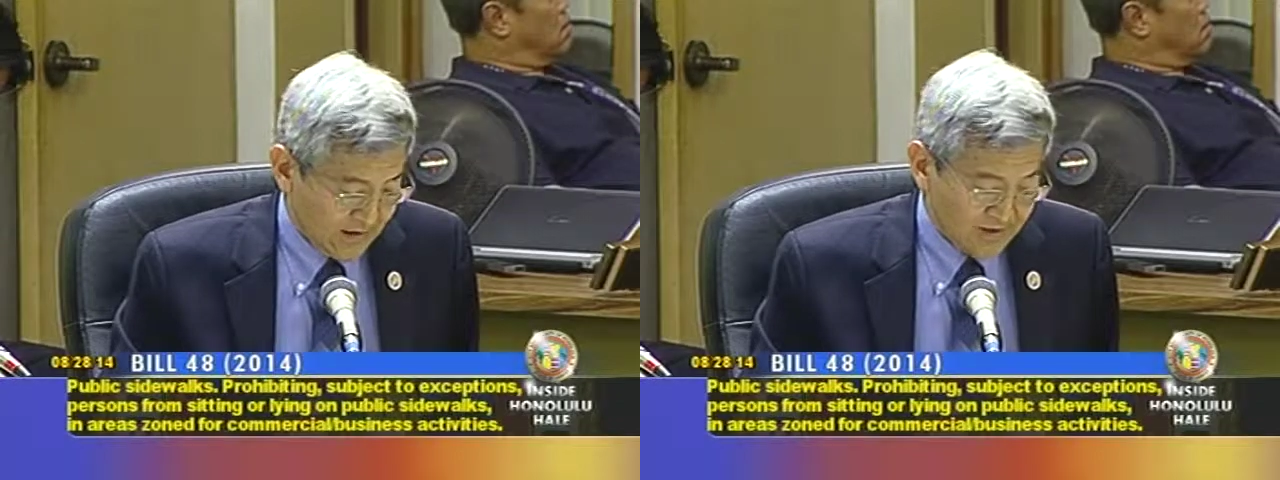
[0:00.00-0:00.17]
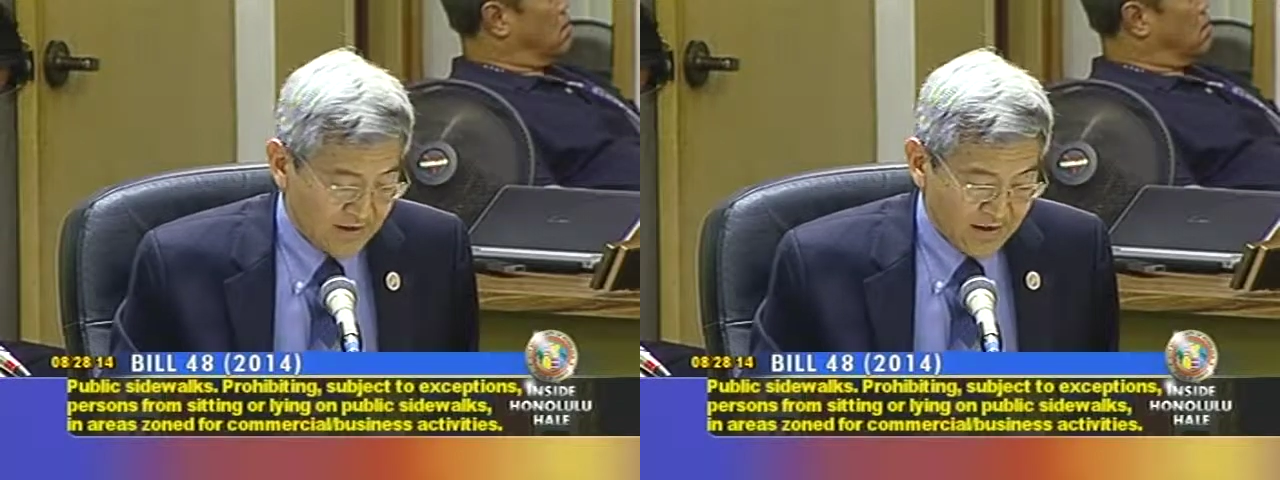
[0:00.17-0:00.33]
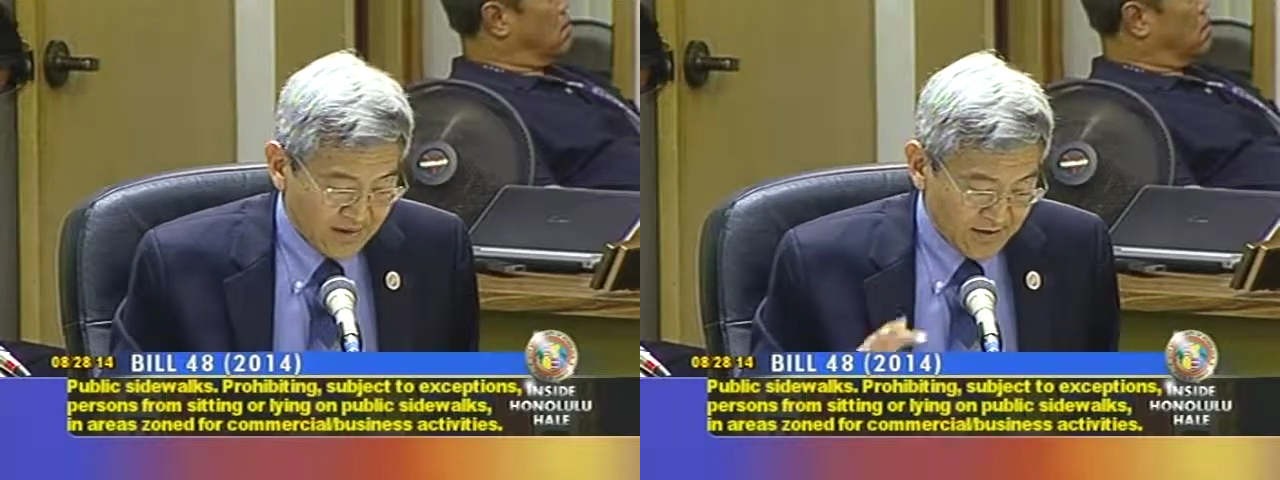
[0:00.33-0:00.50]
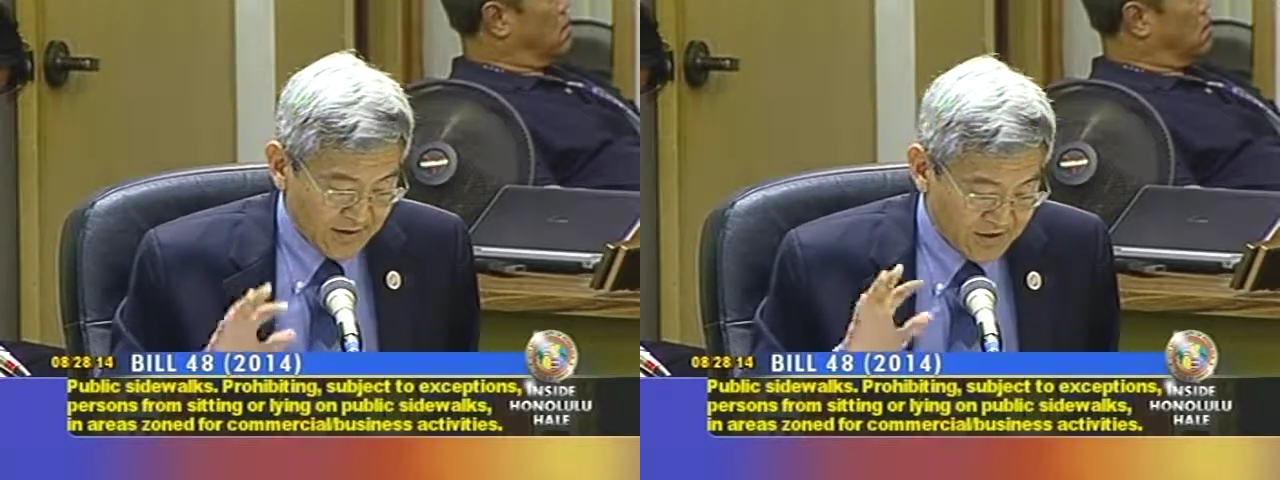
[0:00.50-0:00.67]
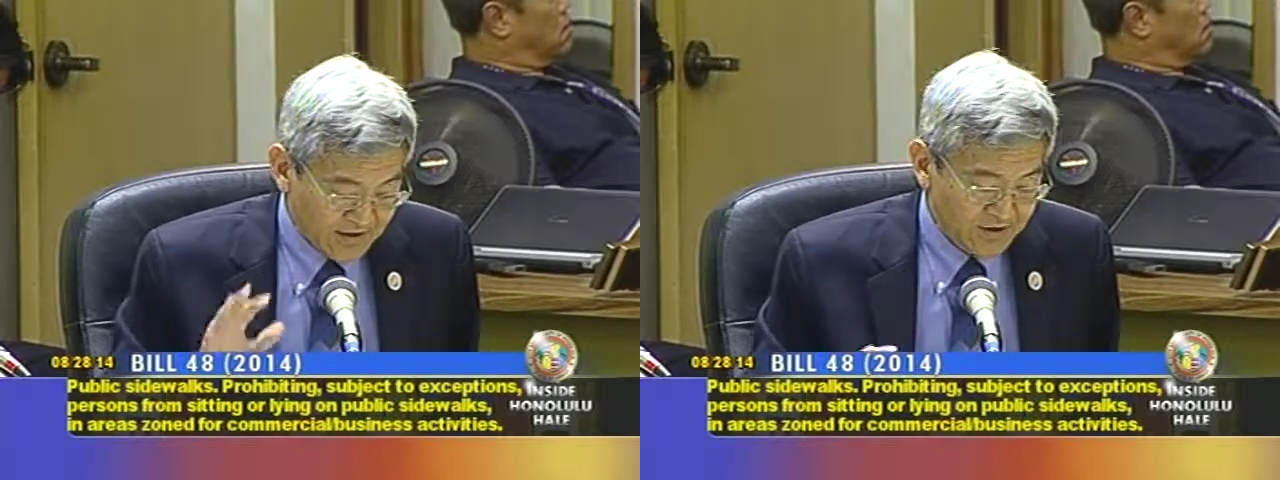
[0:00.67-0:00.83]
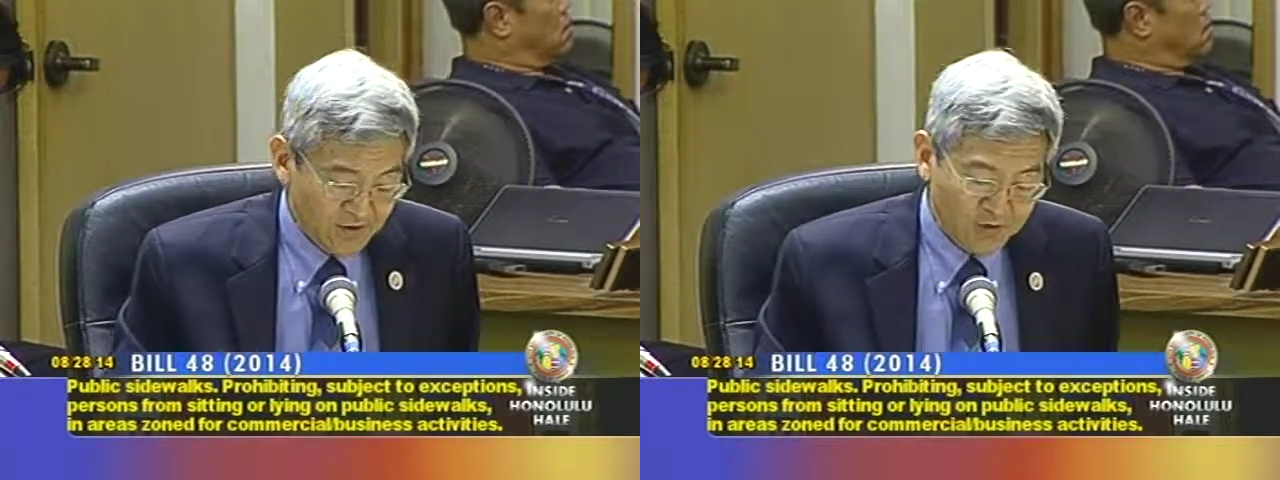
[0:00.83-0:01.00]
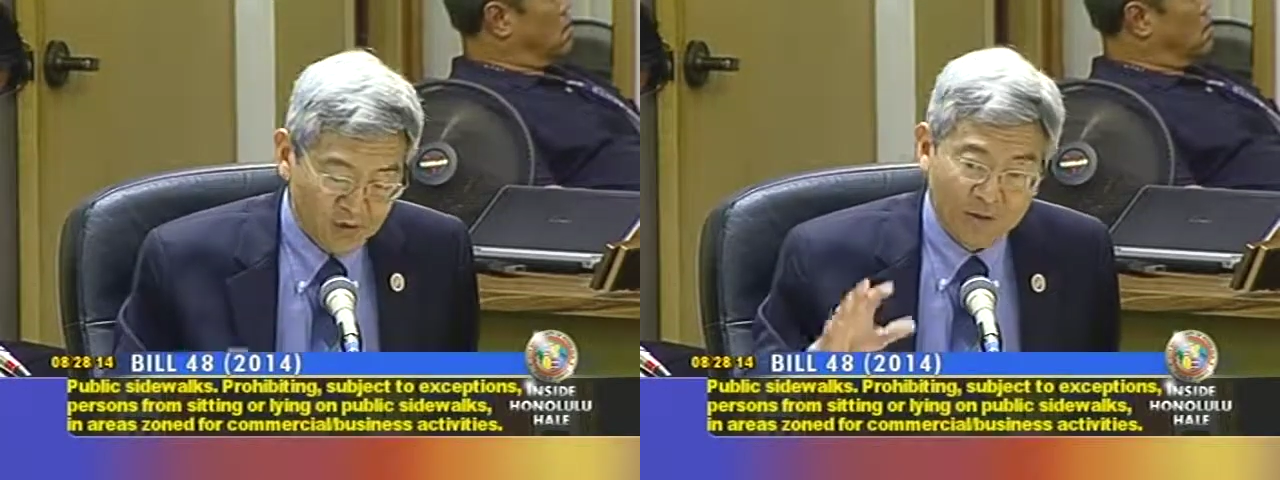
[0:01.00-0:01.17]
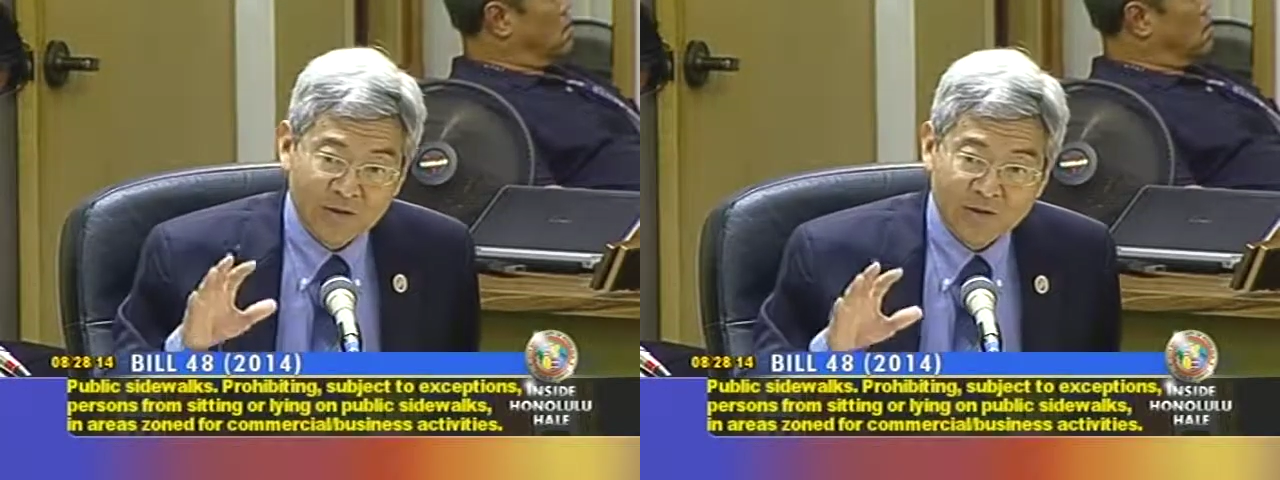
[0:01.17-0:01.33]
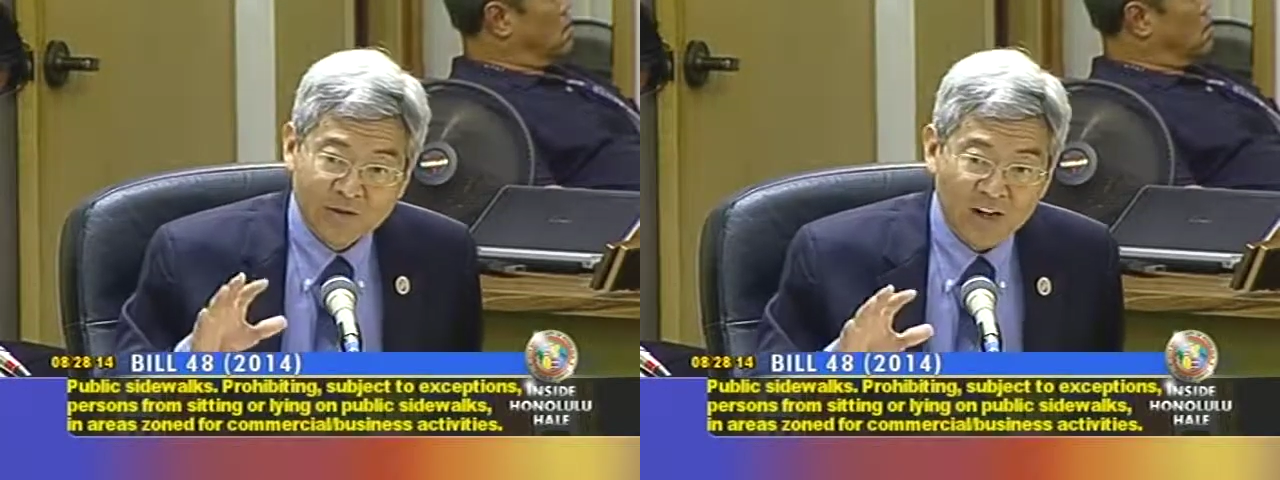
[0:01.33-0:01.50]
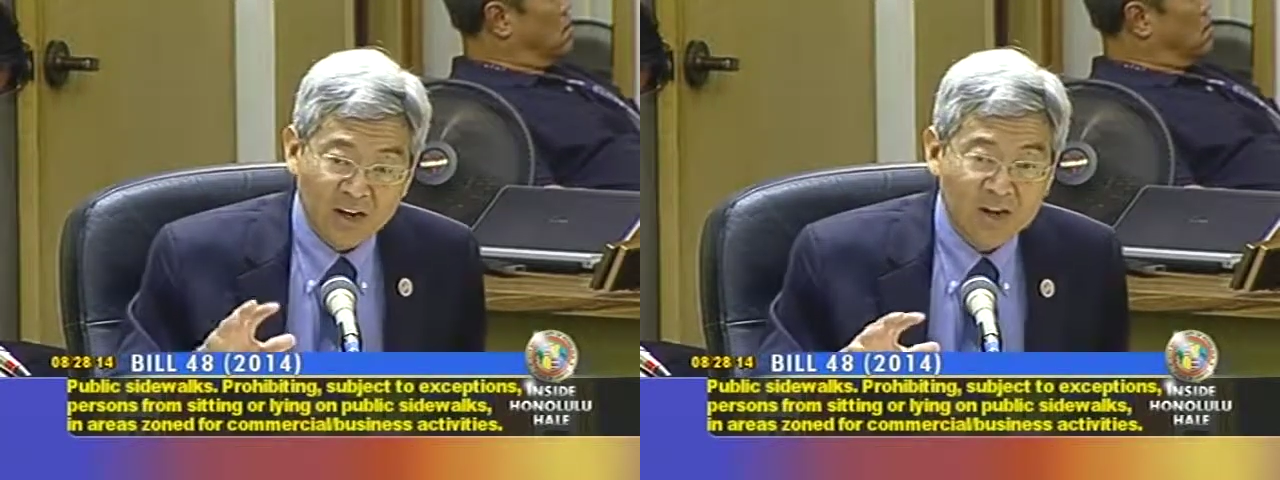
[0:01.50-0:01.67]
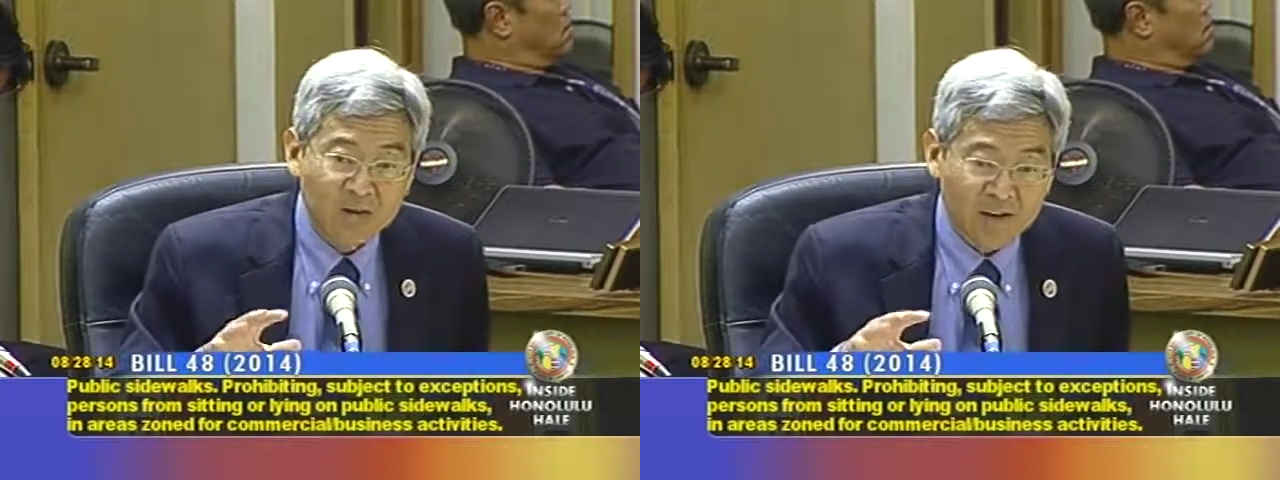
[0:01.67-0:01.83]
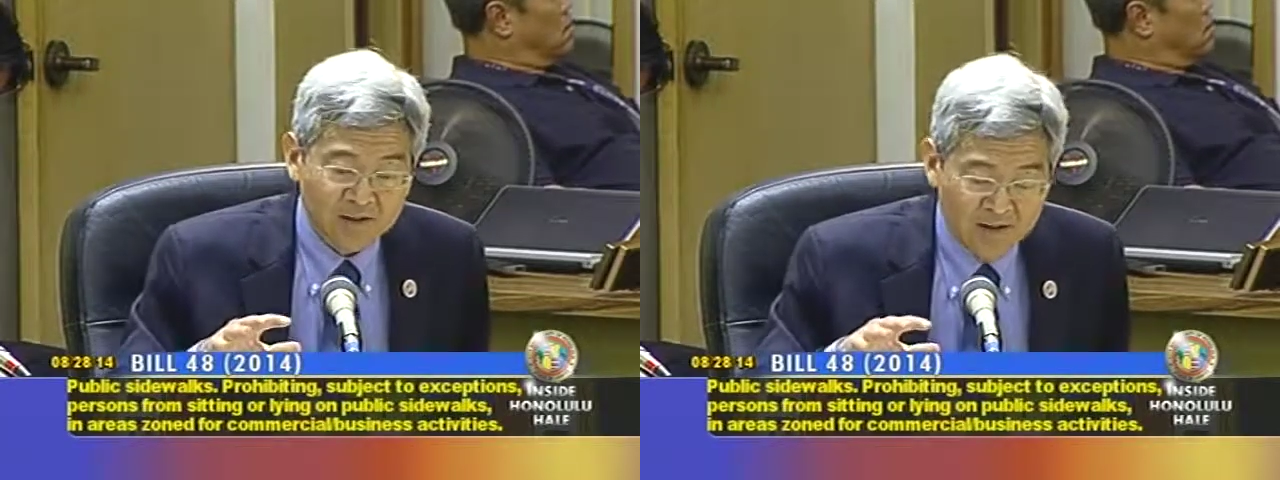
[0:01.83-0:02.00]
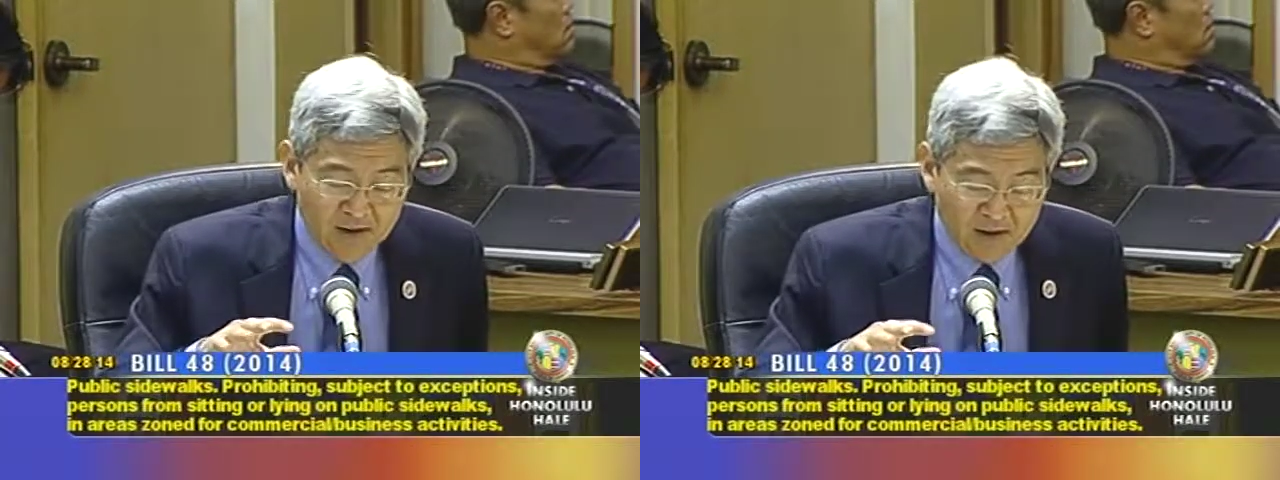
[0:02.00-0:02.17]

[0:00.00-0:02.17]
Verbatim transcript: So I, I just don't know. We talk about